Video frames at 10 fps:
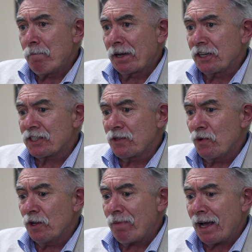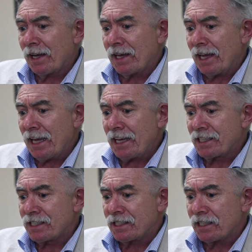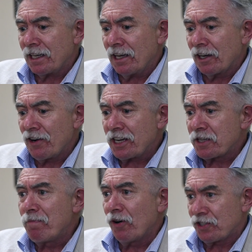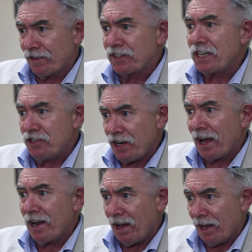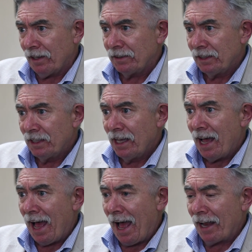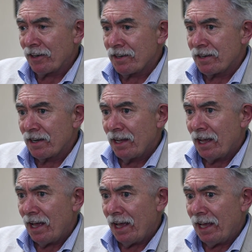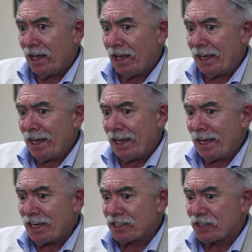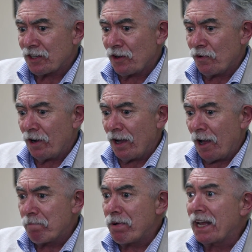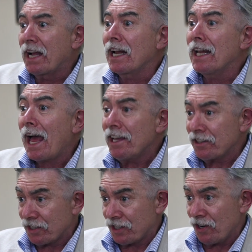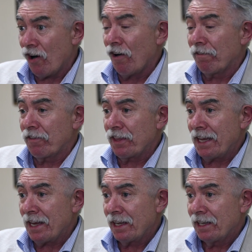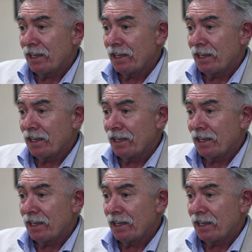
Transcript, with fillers: Because the World Bank is a great supporter of CGIAR and is a big client of the